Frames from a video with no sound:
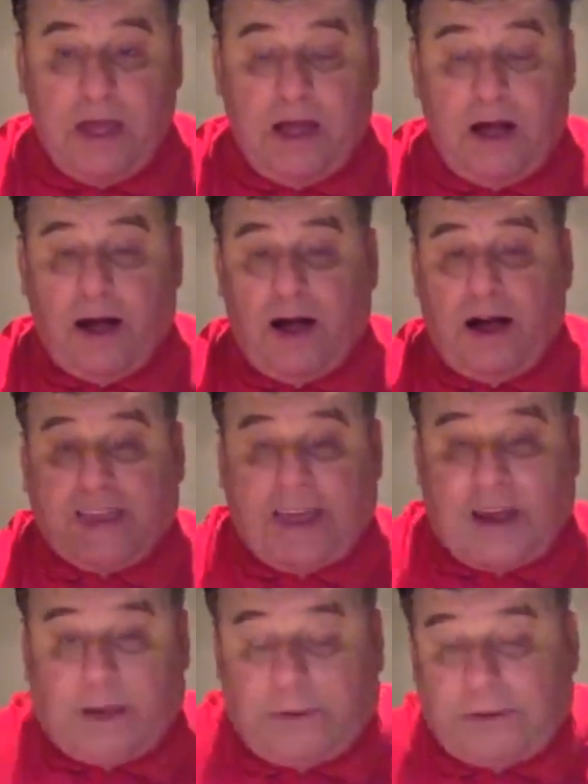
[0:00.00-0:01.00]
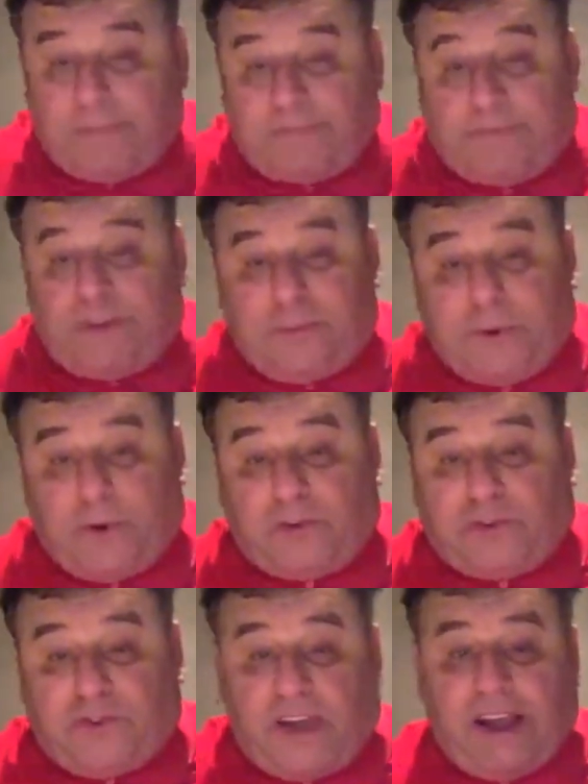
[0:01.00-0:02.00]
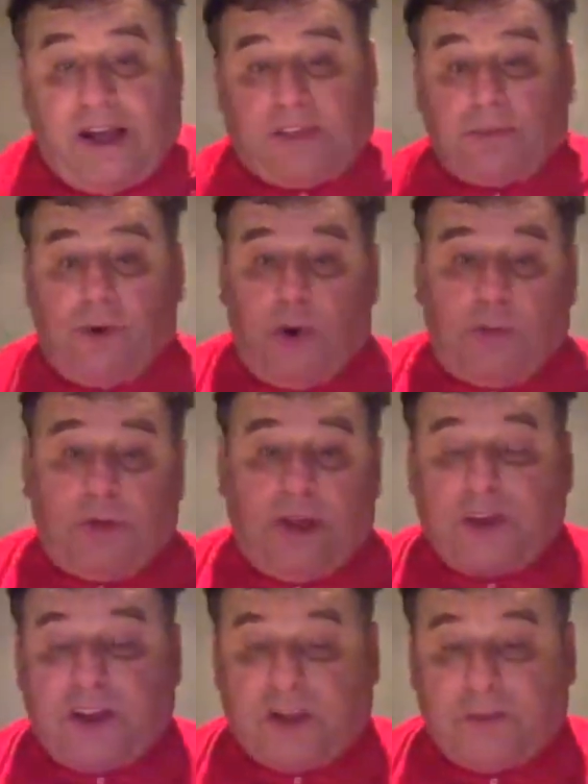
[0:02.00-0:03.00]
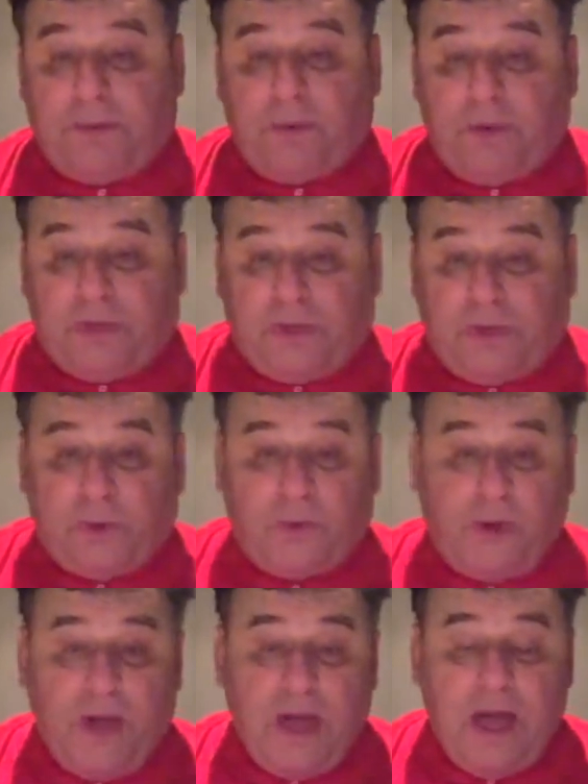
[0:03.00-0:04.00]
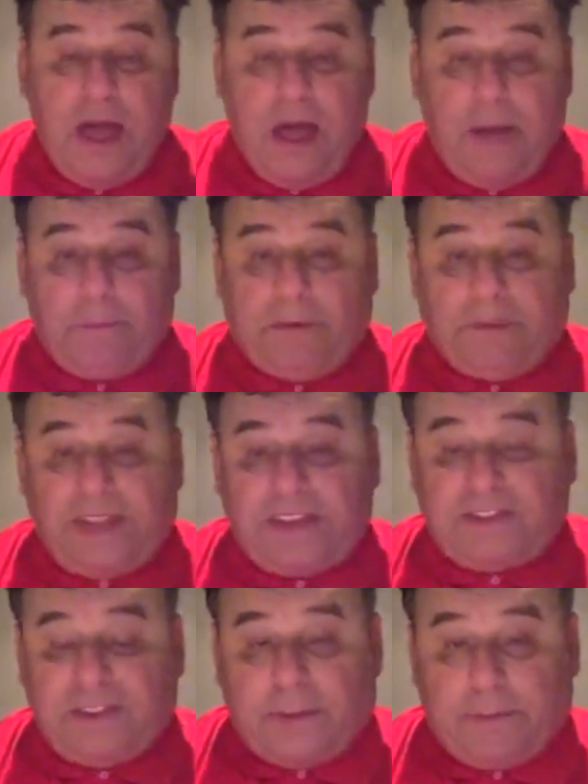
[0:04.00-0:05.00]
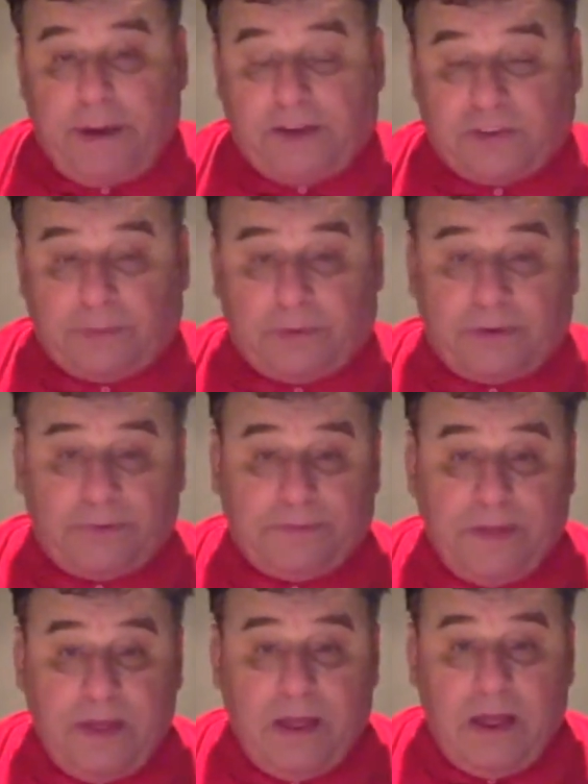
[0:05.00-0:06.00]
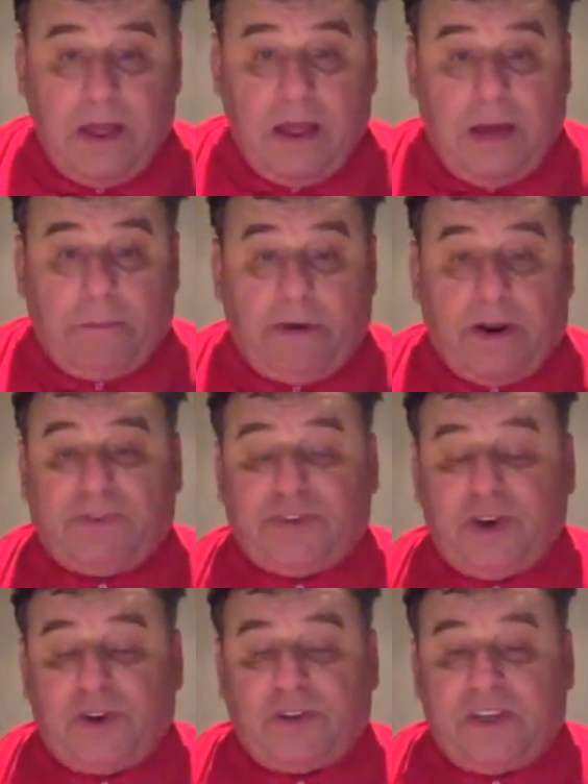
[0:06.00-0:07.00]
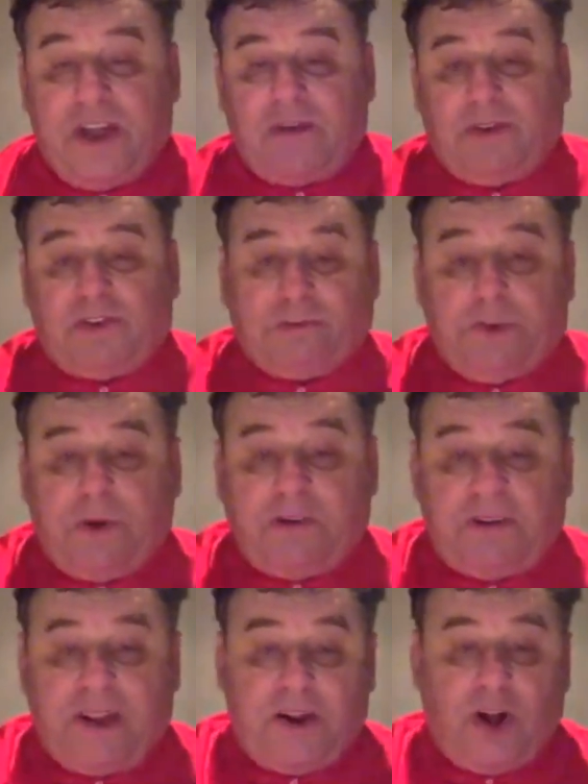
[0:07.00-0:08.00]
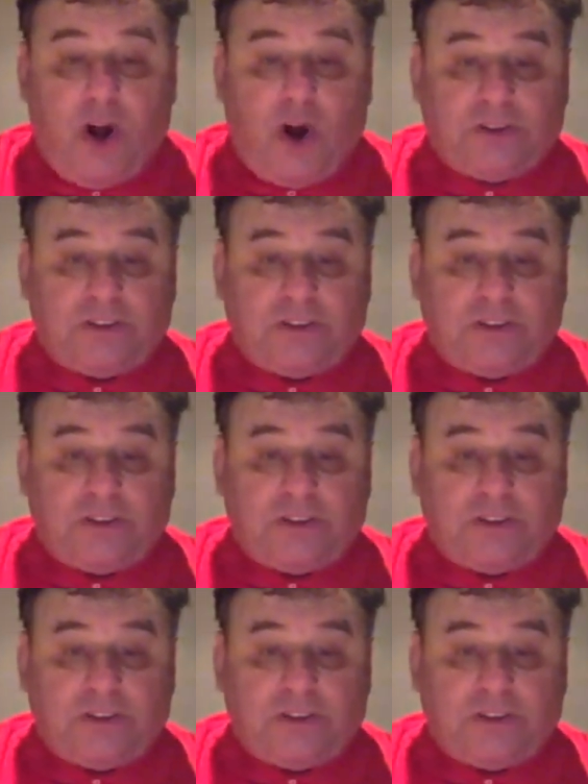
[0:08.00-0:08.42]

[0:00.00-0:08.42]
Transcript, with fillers: Again, I'm in Brisbane, Australia at the moment. I wish I could be with you, but that's not possible. But I'm certainly there in spirit and in heart.